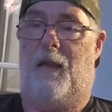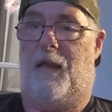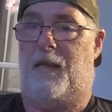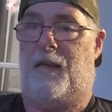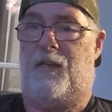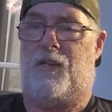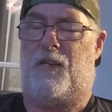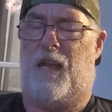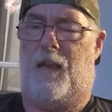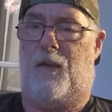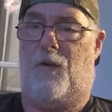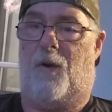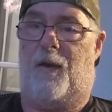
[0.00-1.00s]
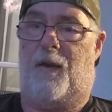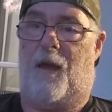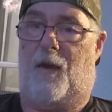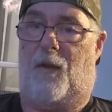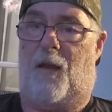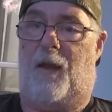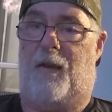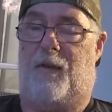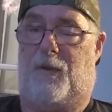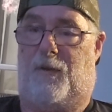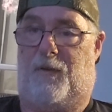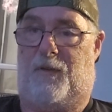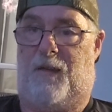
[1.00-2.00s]
and continue on down the line
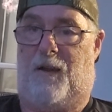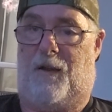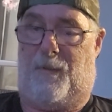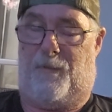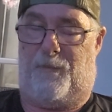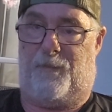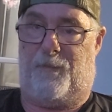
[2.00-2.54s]
until it's done.